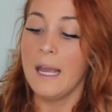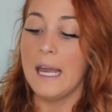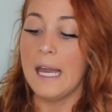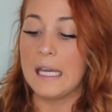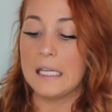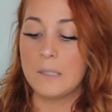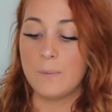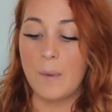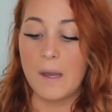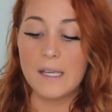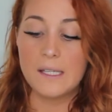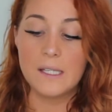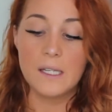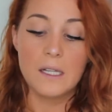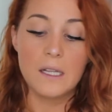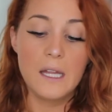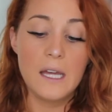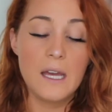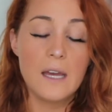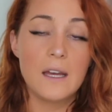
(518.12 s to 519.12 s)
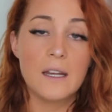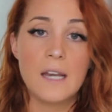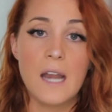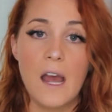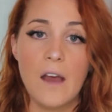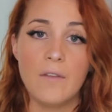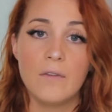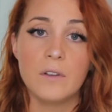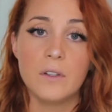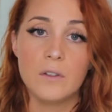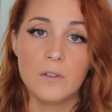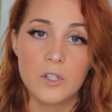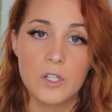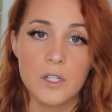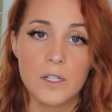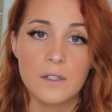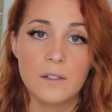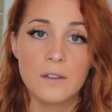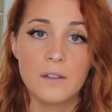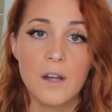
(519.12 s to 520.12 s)
It's basically an
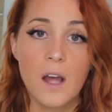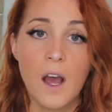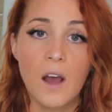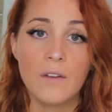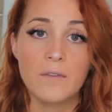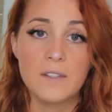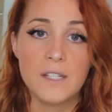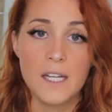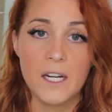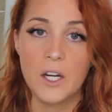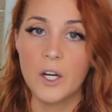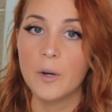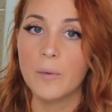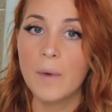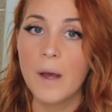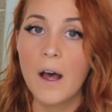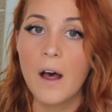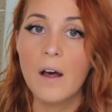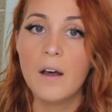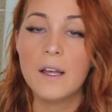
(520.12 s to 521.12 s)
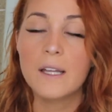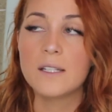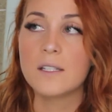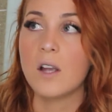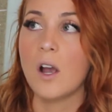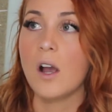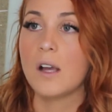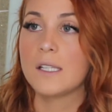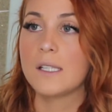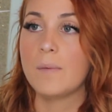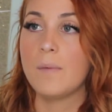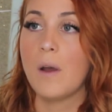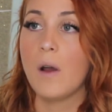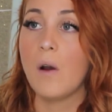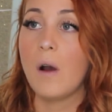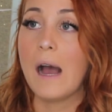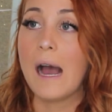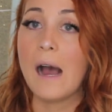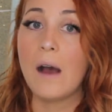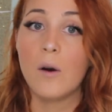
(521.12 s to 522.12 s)
evolution of Tinkerbell and talks
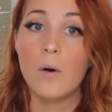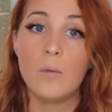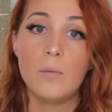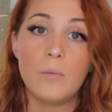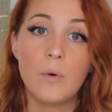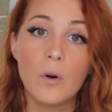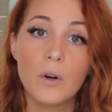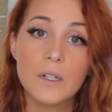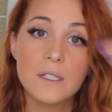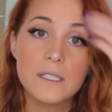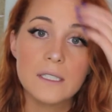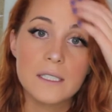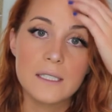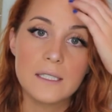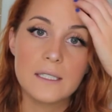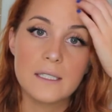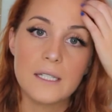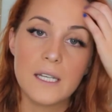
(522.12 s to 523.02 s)
about how important